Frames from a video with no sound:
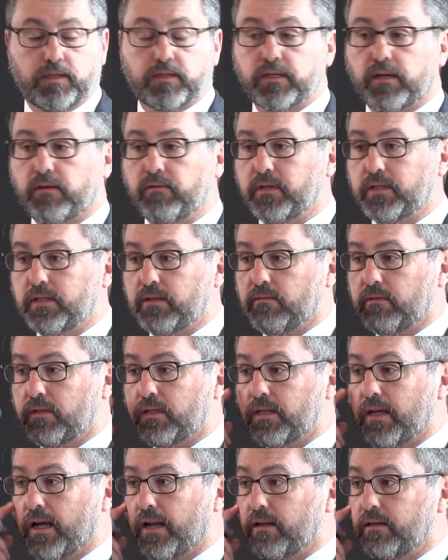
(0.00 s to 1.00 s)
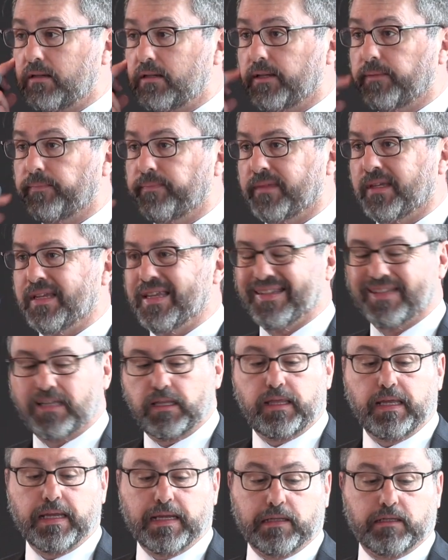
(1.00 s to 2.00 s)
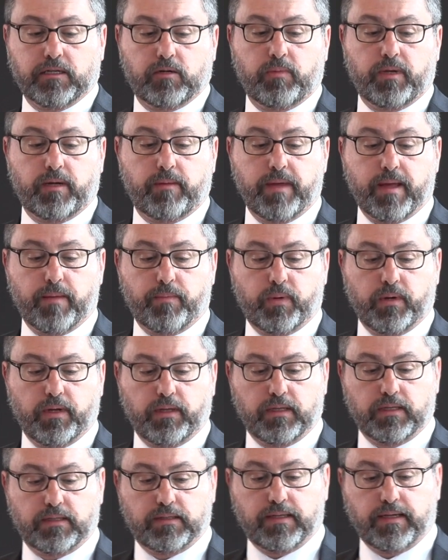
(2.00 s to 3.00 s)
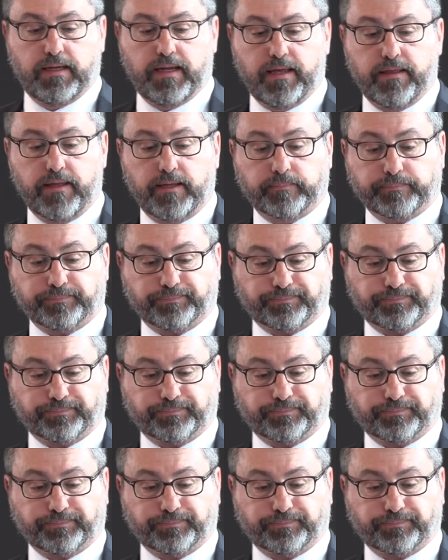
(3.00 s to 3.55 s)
So we started to think a little bit about putting this together.